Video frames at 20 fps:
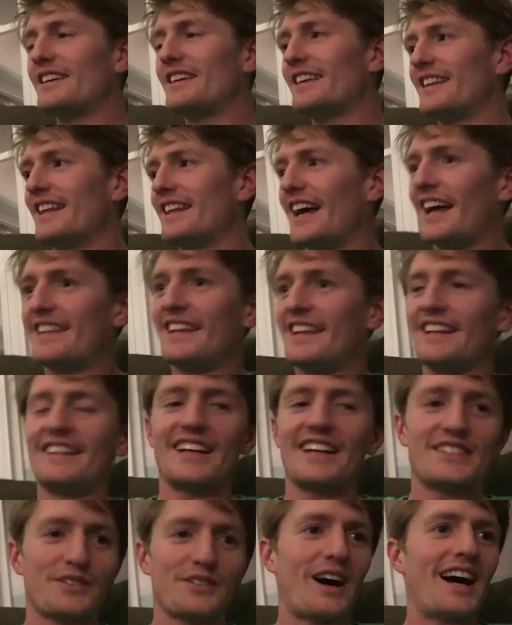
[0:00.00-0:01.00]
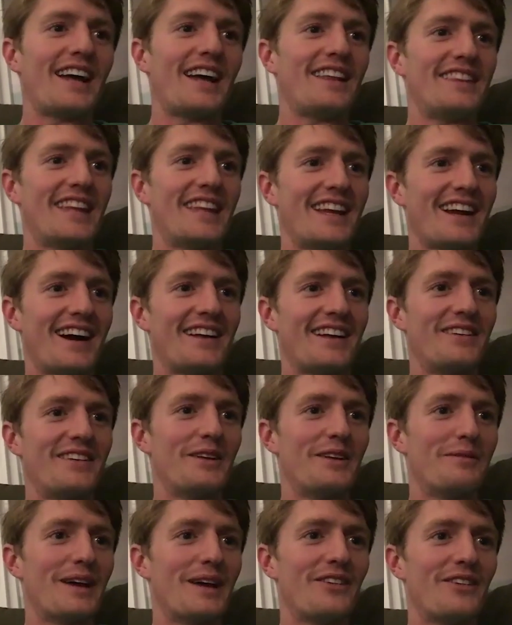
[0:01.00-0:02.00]
I think that's why they got
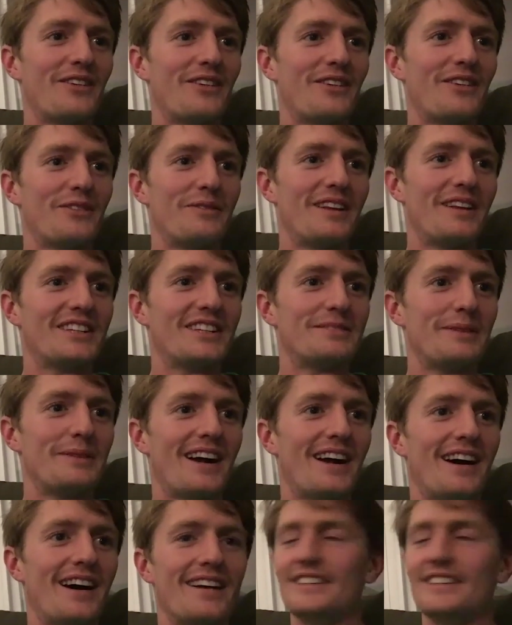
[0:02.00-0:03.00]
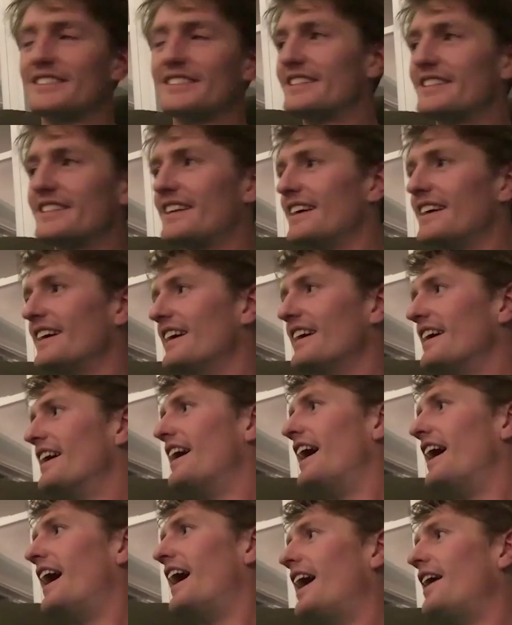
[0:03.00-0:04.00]
into bed with me. Let's be honest.
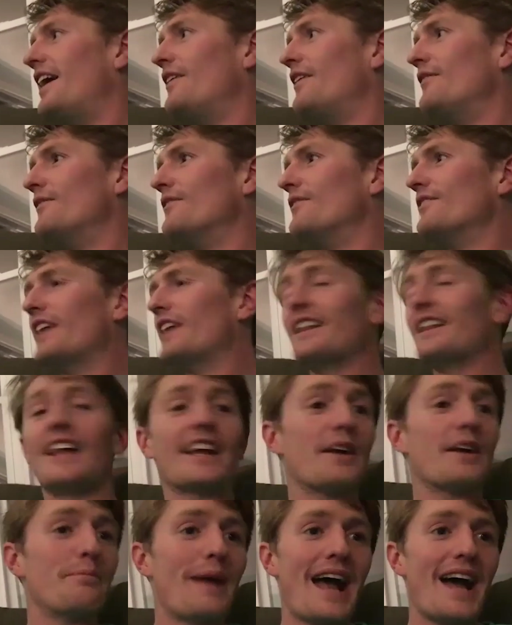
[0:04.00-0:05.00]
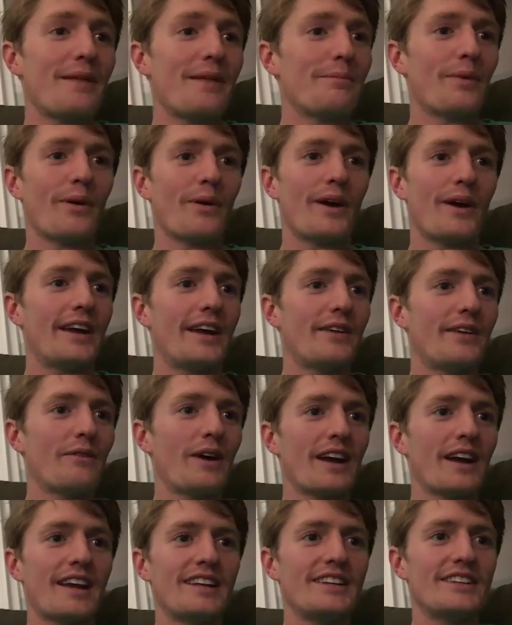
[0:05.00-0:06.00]
They like a bad boy.
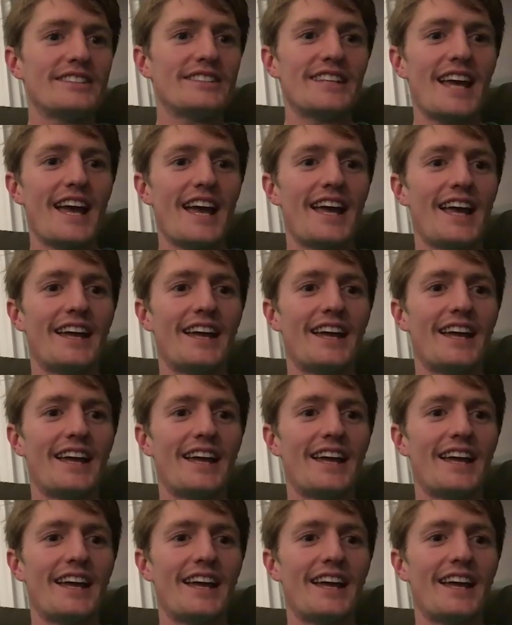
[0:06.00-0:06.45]
What can you say?